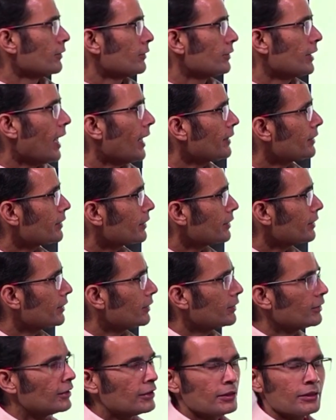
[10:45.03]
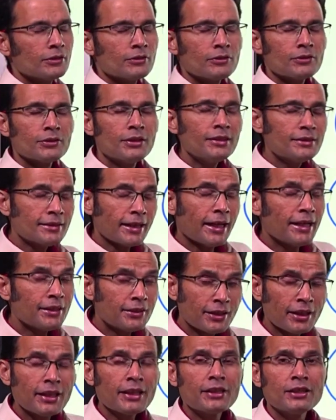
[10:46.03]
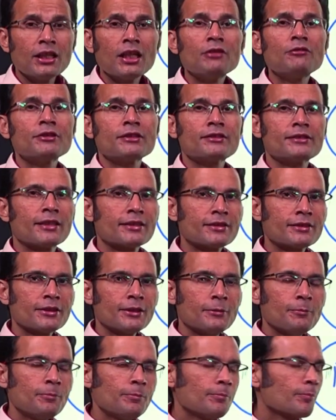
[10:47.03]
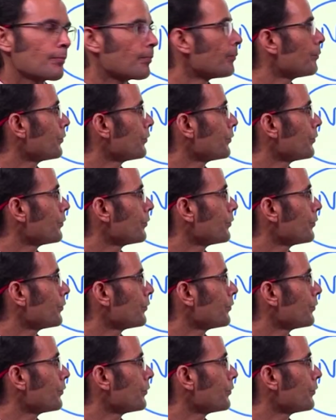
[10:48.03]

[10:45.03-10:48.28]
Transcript: That this enteric nervous system,